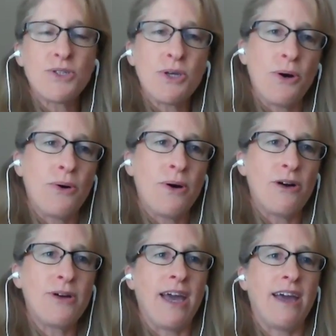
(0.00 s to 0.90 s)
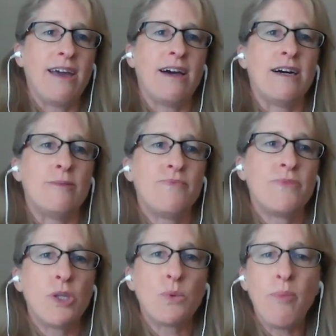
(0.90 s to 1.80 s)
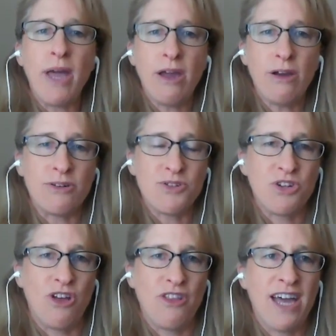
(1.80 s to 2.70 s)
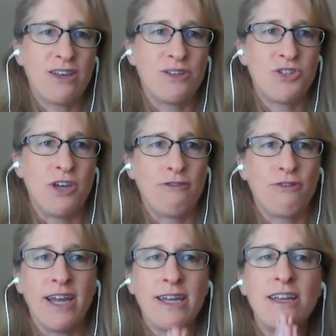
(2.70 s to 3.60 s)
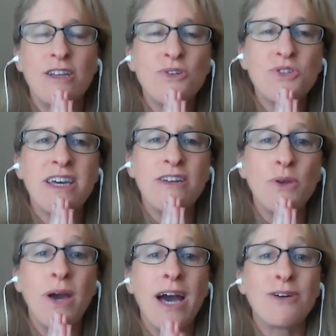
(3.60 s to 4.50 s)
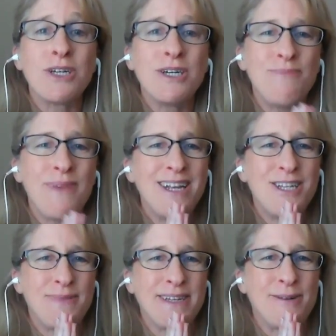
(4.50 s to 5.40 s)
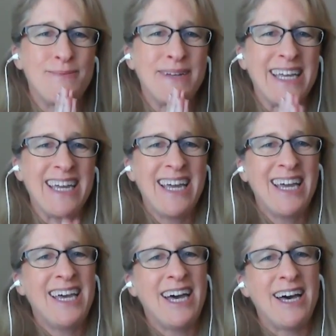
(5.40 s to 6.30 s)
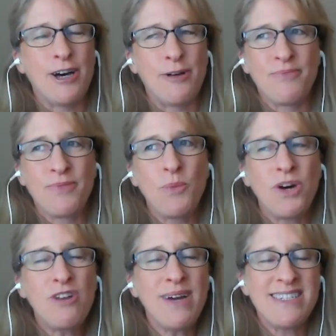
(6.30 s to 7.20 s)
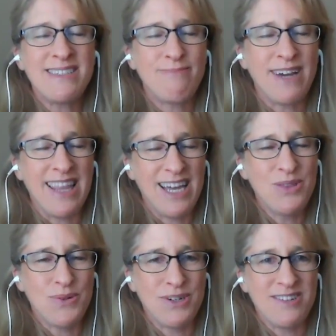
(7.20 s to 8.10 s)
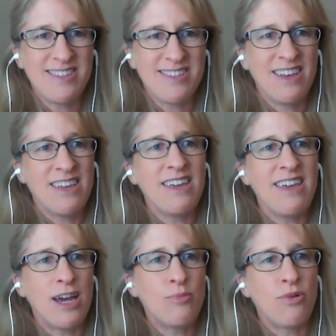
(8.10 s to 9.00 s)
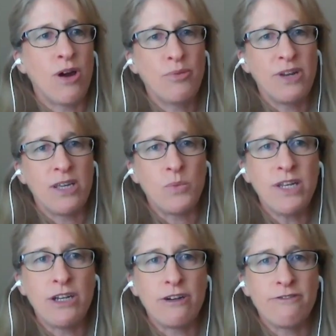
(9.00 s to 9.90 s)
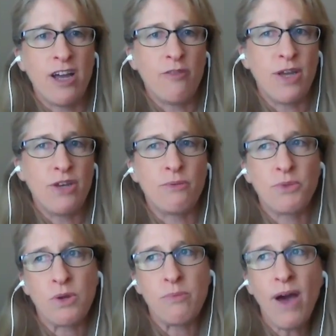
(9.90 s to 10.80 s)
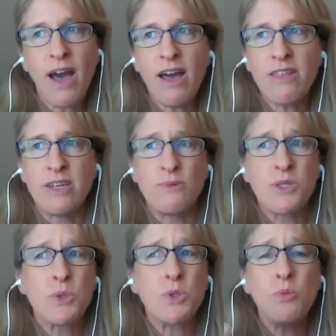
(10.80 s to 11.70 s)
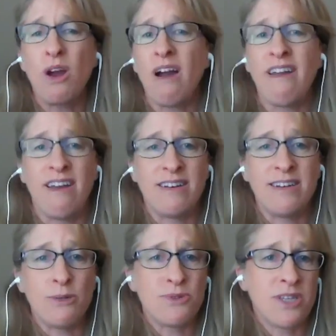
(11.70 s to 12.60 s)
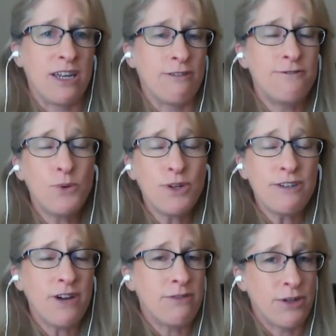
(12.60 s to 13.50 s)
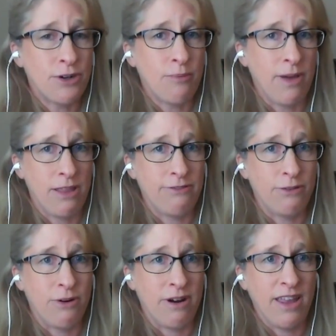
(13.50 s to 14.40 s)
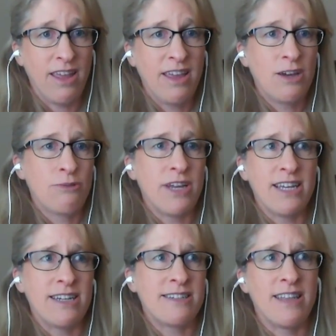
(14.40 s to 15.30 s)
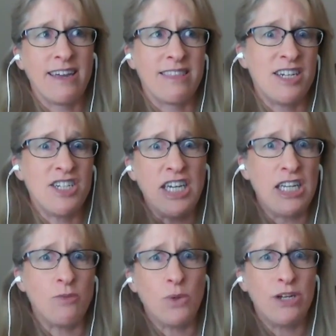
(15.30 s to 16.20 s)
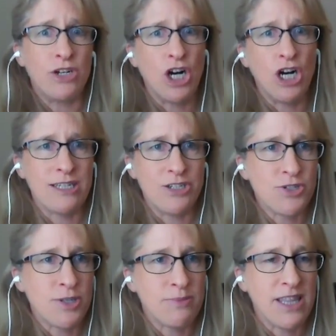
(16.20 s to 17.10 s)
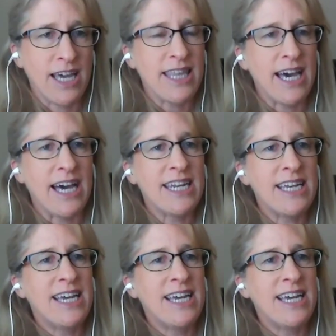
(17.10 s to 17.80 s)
So, okay, um, the repairs and all that good stuff, right? And you said if you have a good management company, um, one of my my landlords he had a property in Whittier, five bedroom, three bath, and it was super high end. He was getting forty five hundred a month for it, renting it to like the dean of Whittier College or something like that.